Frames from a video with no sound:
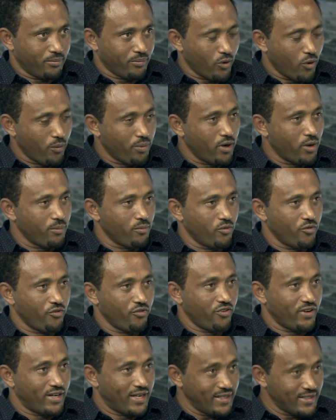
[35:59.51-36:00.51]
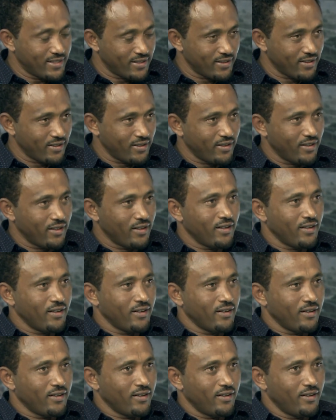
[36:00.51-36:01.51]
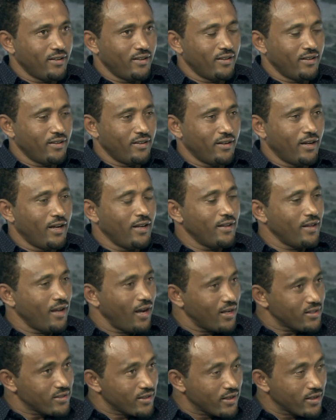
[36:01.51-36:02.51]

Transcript: problem of flood, and the other